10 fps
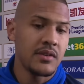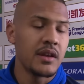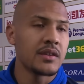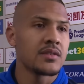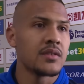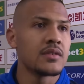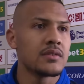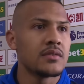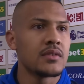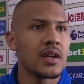I scored
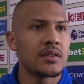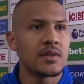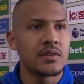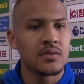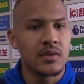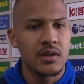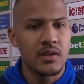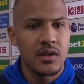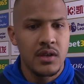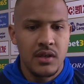hat-trick today.
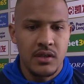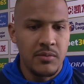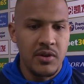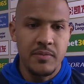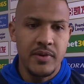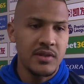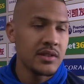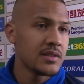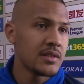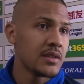The more
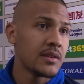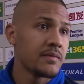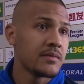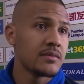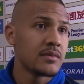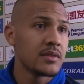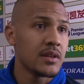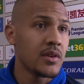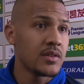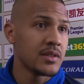important is the
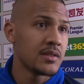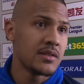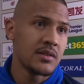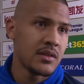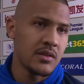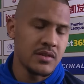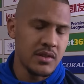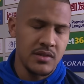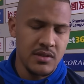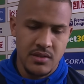crosses. The
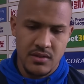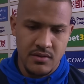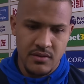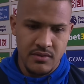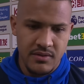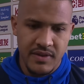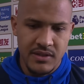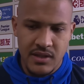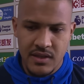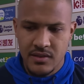crosses is
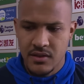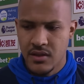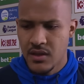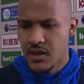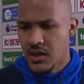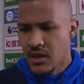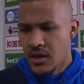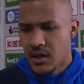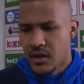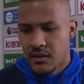fantastic.
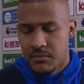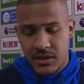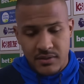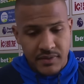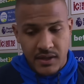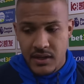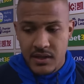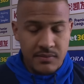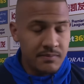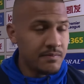Matt Philly
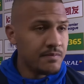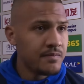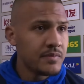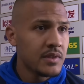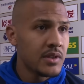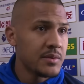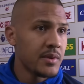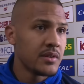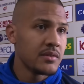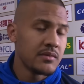and Chris
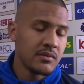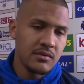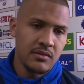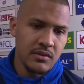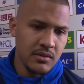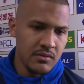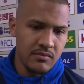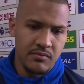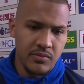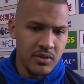Brown
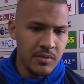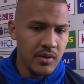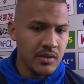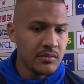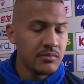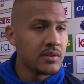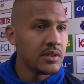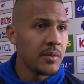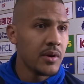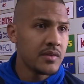put the ball in
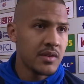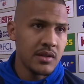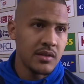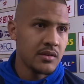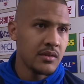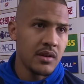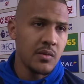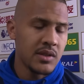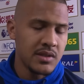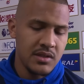the box. I
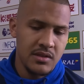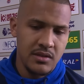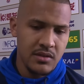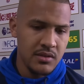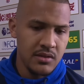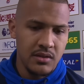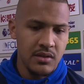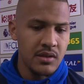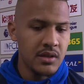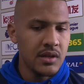was
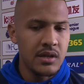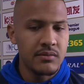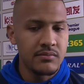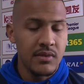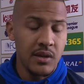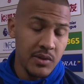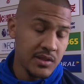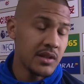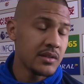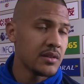there,
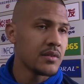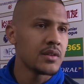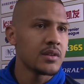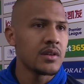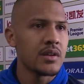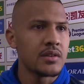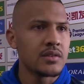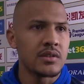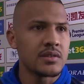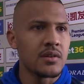and
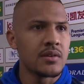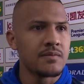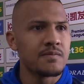I scored.